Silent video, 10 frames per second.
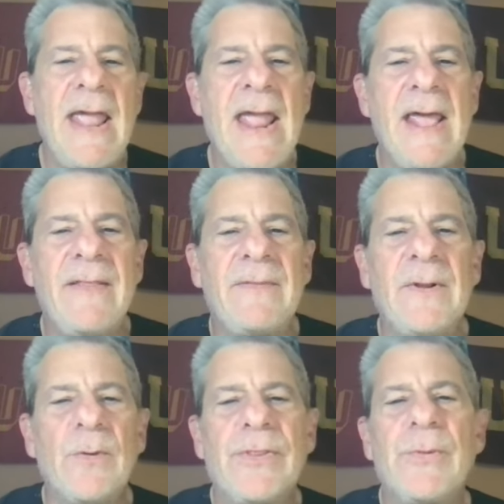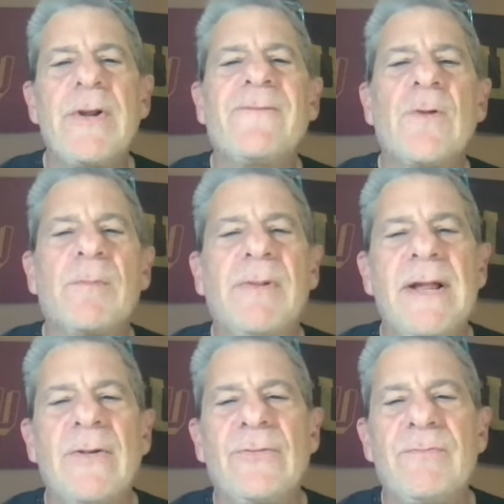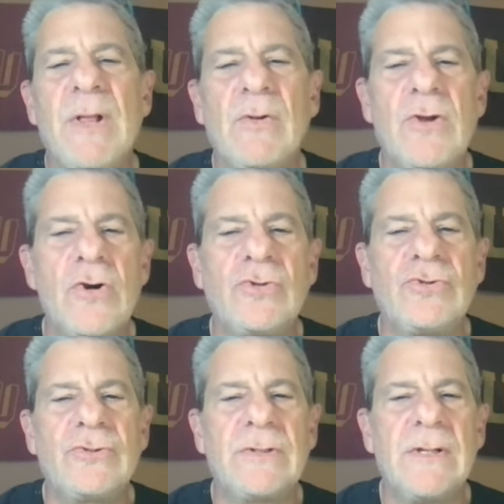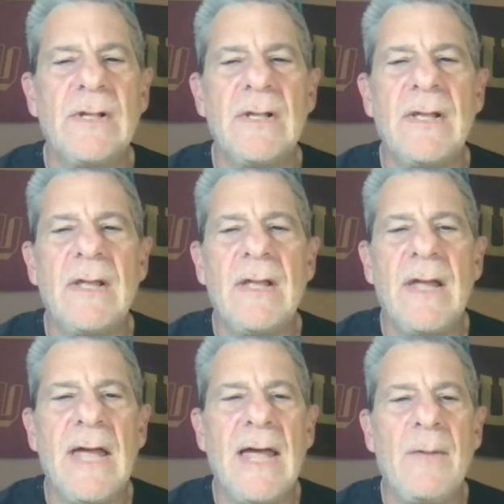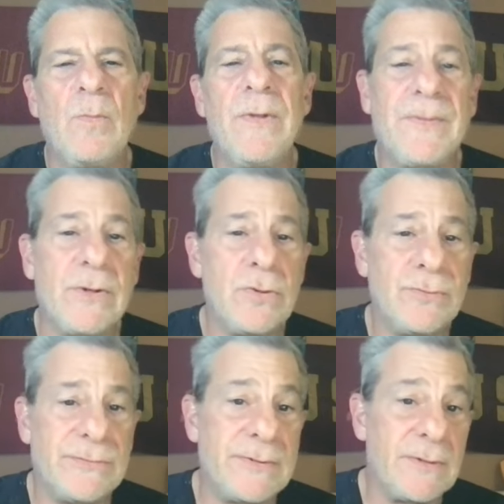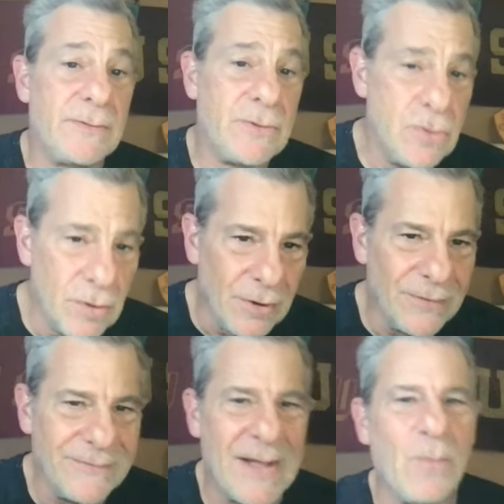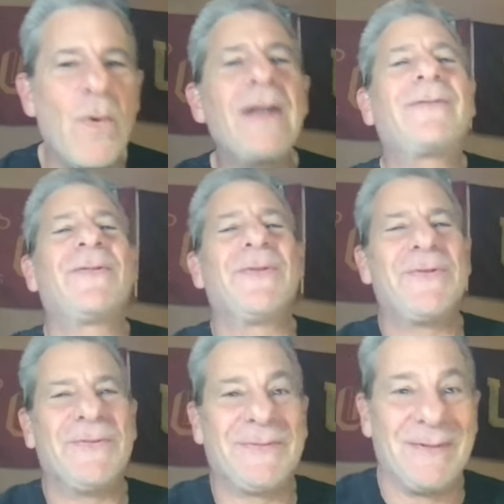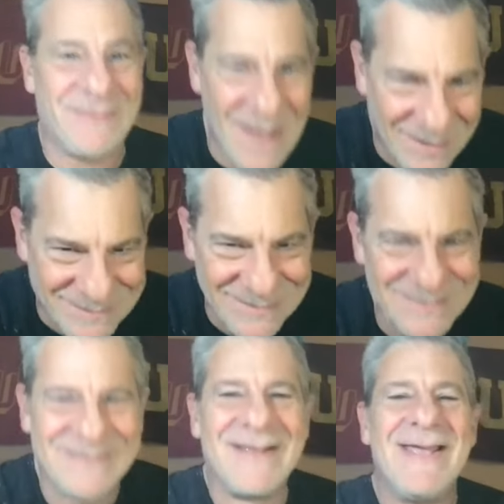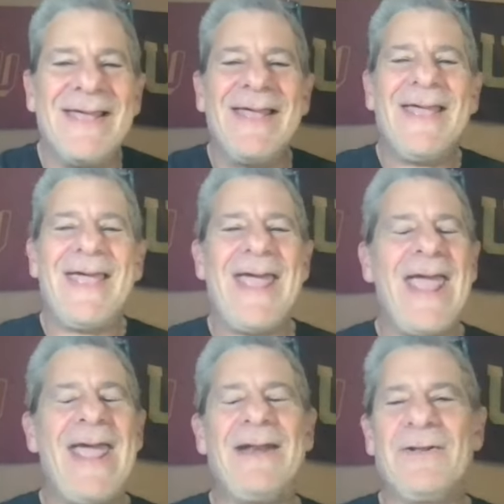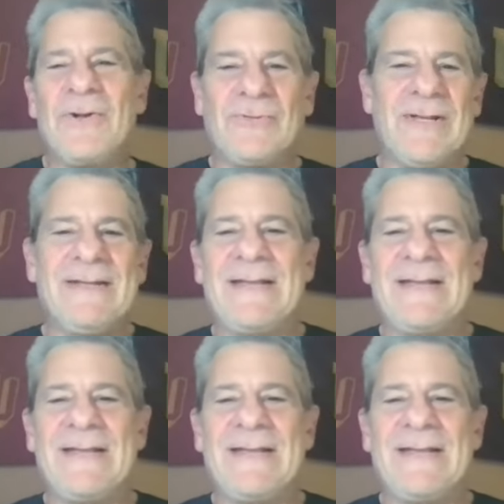and that there were three or four players who Belk coached with the Houston Cougars that went to the Houston Texans. And Coach Lynn